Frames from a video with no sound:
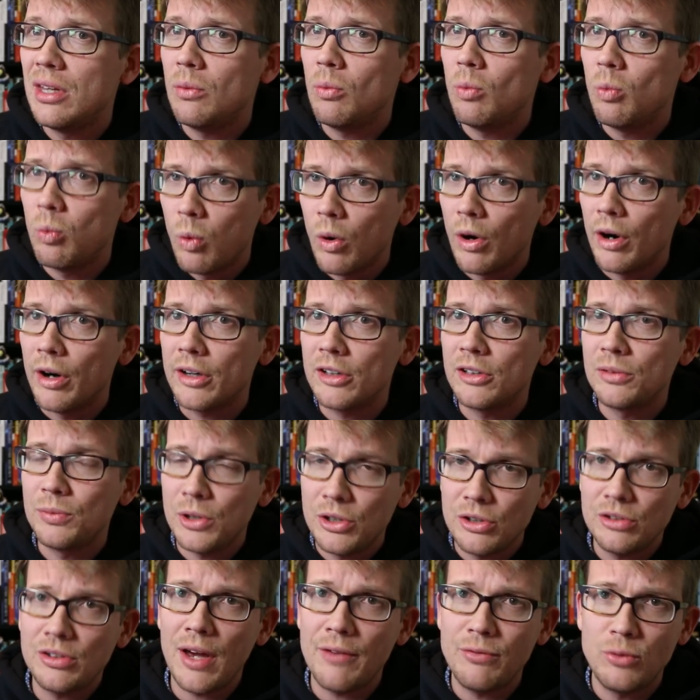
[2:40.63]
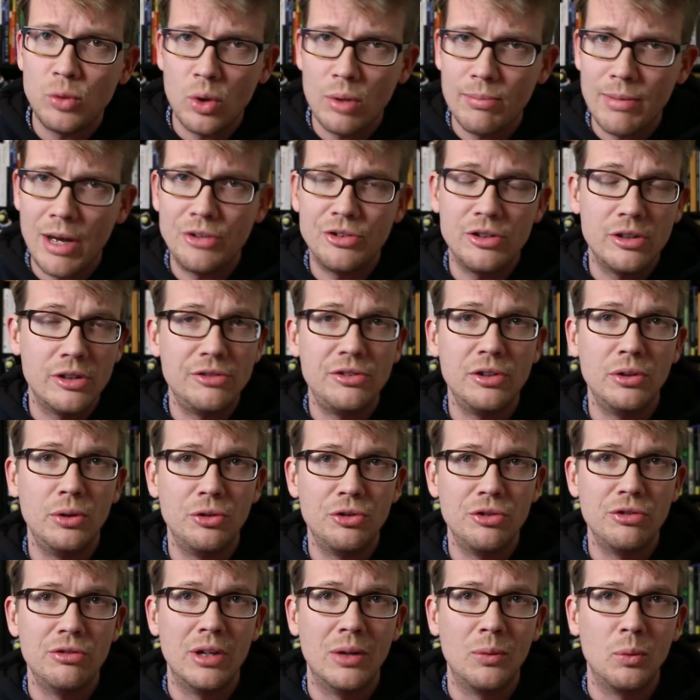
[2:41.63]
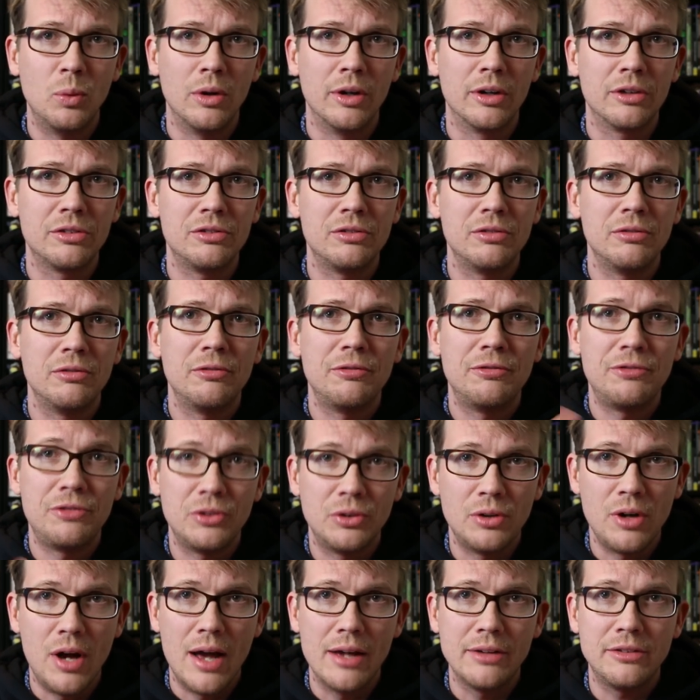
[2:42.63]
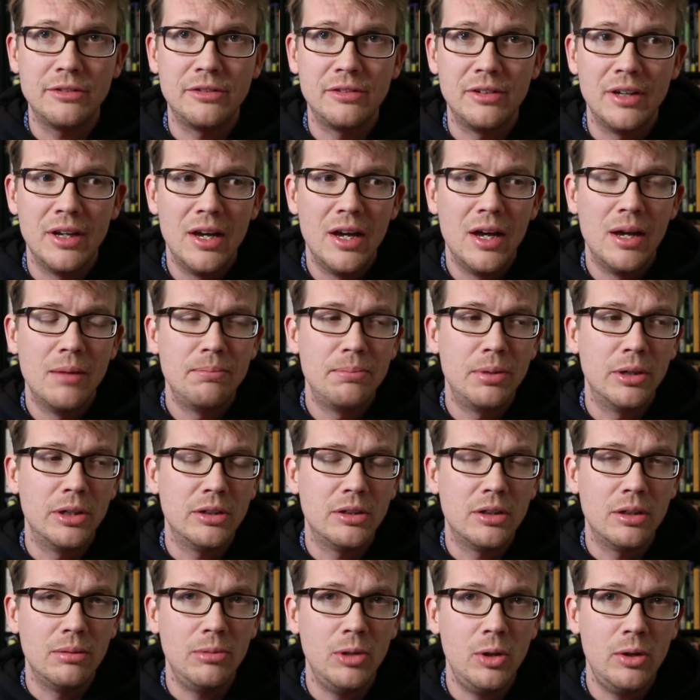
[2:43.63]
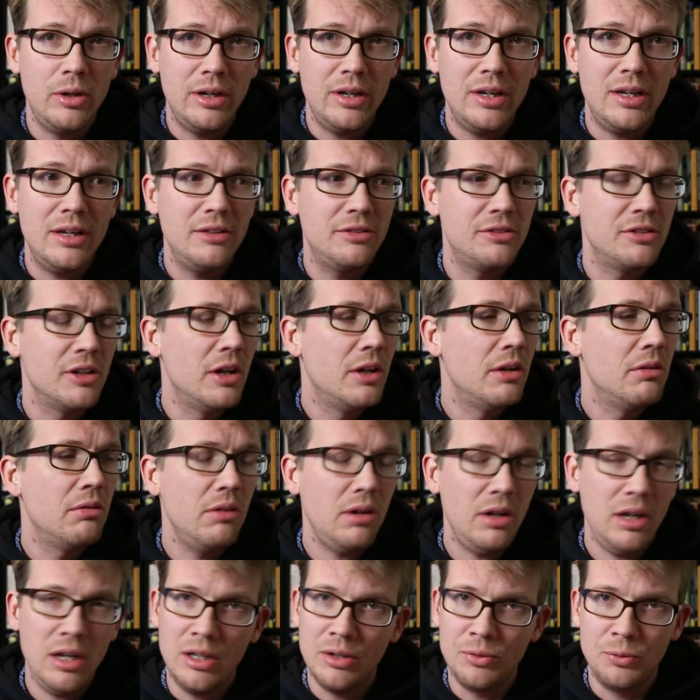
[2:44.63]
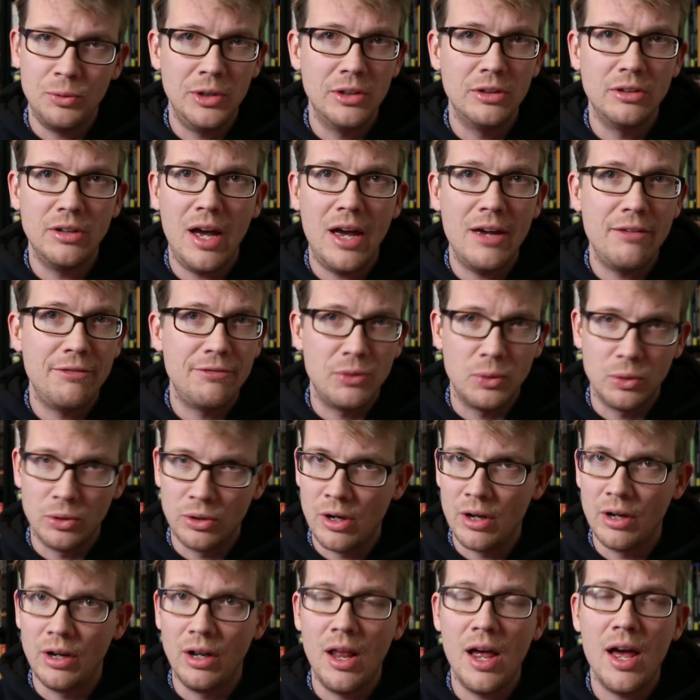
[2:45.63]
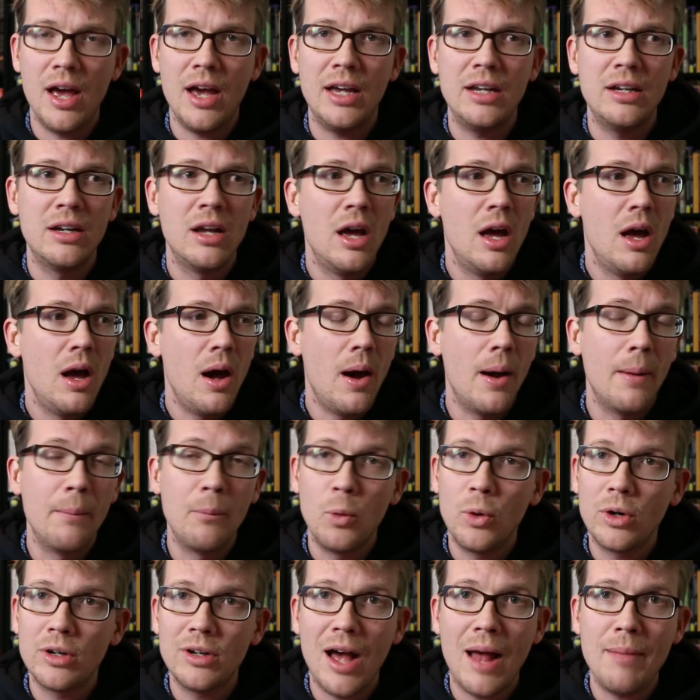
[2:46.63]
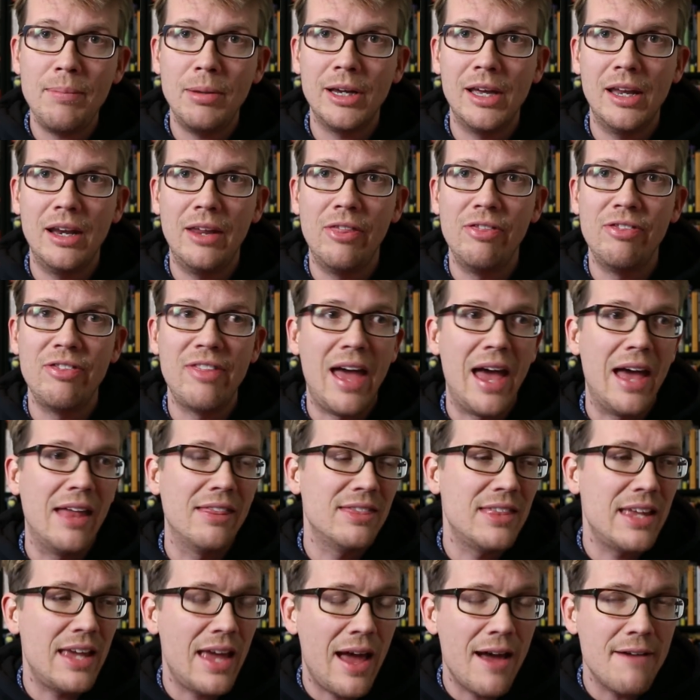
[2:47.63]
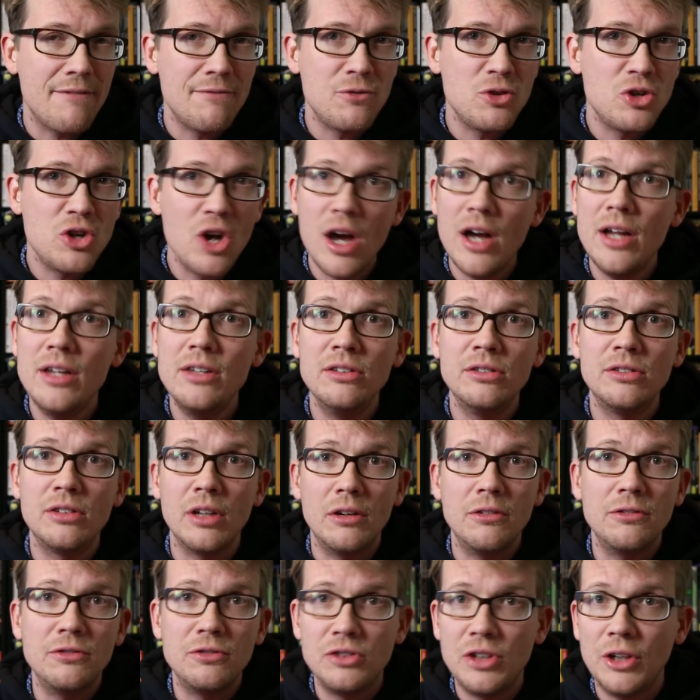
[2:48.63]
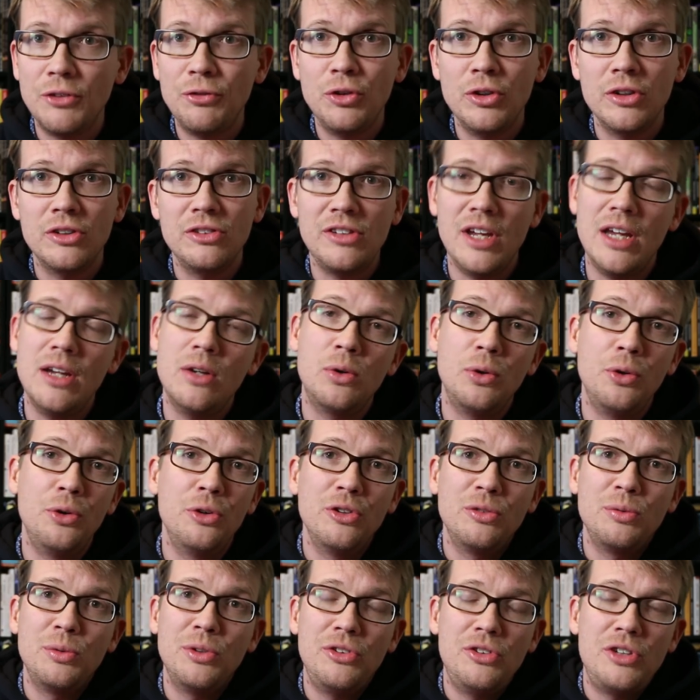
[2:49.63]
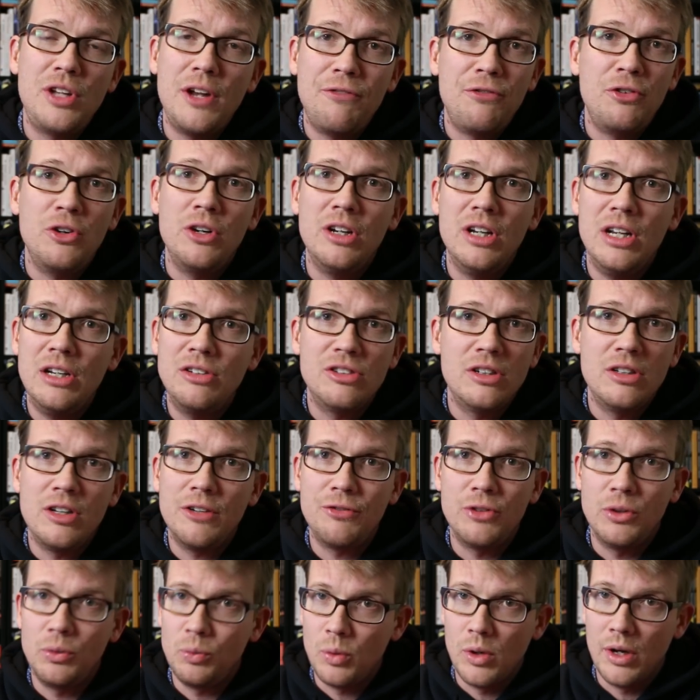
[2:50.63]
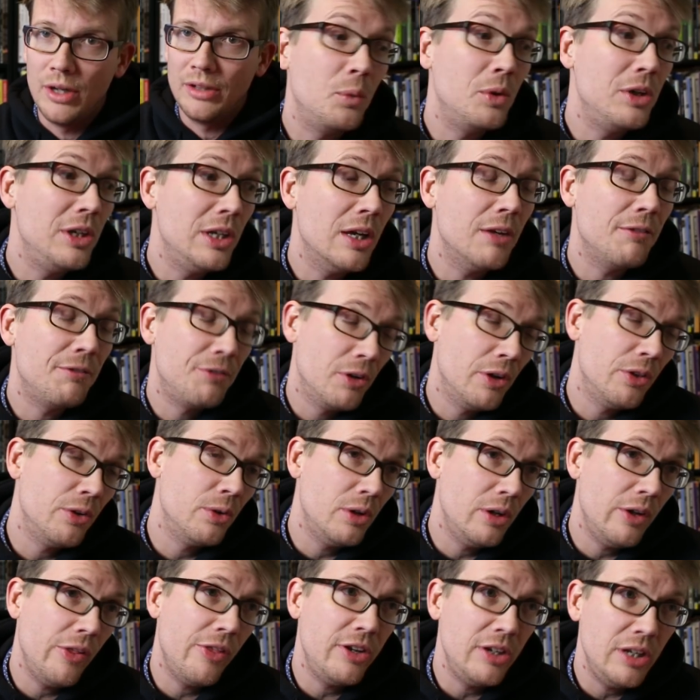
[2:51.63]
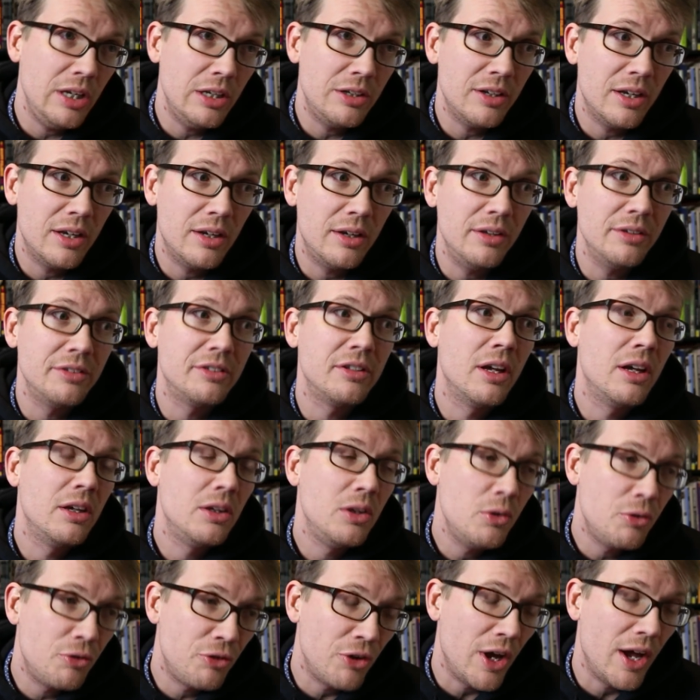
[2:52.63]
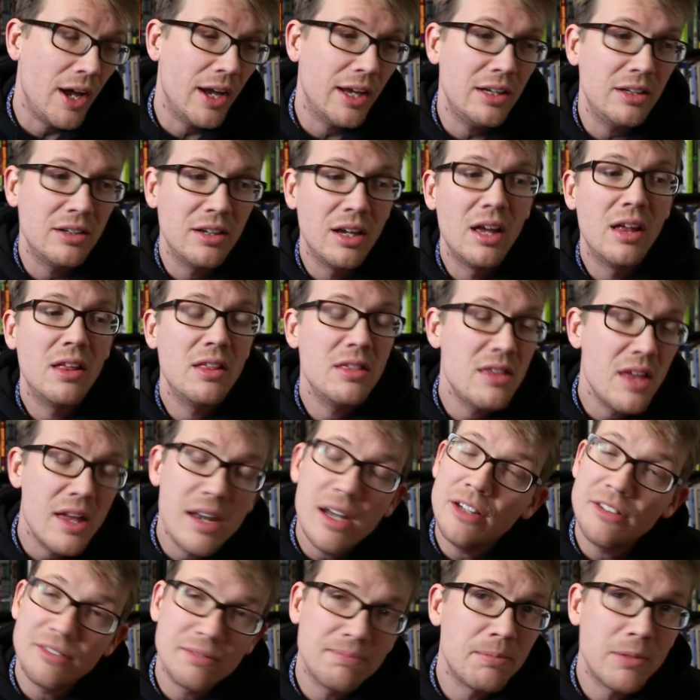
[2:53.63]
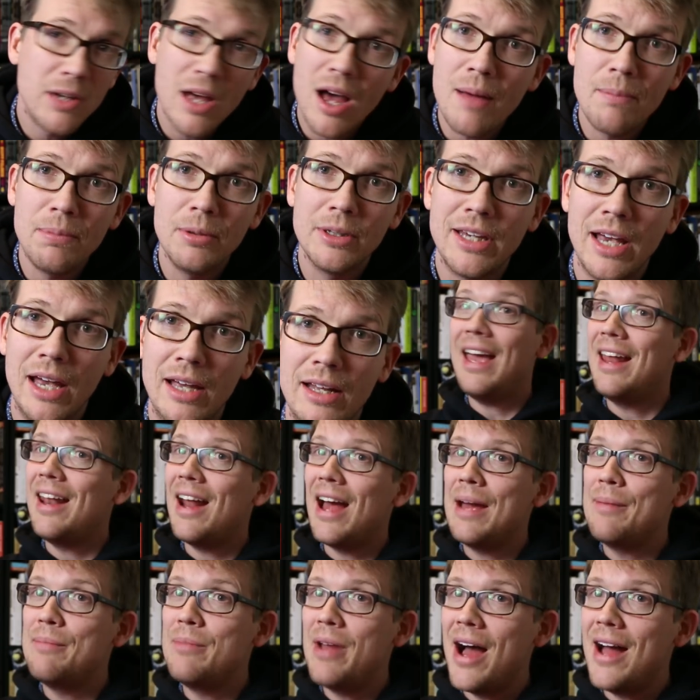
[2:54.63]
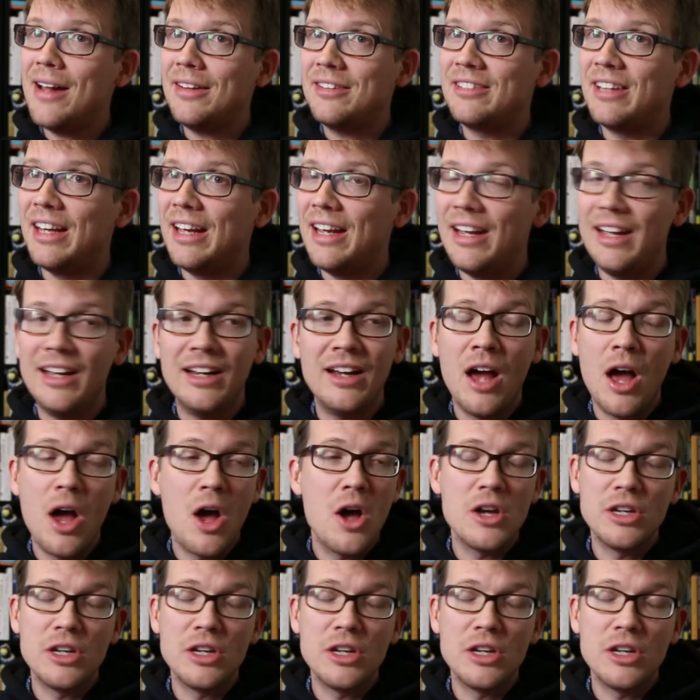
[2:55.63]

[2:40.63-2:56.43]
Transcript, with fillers: that works. We just have to imagine a solution that works for us. But communities, in real life or online are more complicated than that. They have tons of different stakeholders with different needs and different wants. When you get further into the details, you find that it's complicated. And I am not saying